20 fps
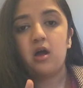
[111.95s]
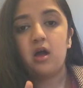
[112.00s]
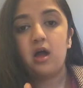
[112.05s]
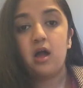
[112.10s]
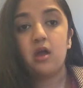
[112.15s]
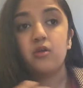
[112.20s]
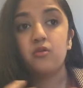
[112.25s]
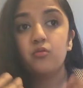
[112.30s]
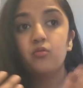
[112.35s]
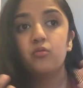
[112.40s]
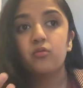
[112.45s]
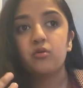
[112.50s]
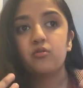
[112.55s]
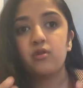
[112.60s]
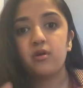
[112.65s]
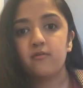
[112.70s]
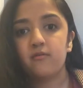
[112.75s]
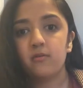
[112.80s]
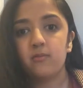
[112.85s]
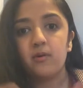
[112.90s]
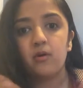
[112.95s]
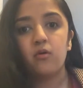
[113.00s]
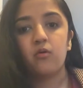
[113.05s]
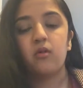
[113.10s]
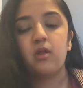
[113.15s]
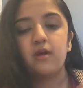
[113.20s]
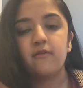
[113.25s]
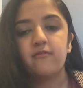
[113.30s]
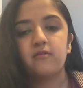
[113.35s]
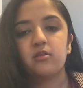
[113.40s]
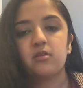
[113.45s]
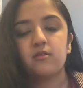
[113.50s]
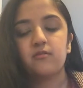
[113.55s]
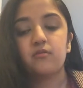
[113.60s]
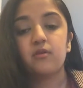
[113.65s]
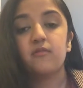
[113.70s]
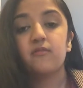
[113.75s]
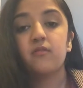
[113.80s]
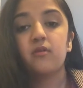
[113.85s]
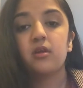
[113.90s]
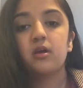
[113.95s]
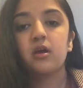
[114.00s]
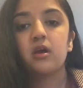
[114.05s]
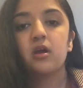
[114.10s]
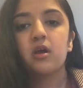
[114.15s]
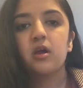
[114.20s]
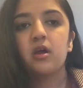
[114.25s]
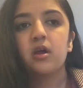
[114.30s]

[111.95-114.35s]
I do want to travel my whole life and stuff. So I feel like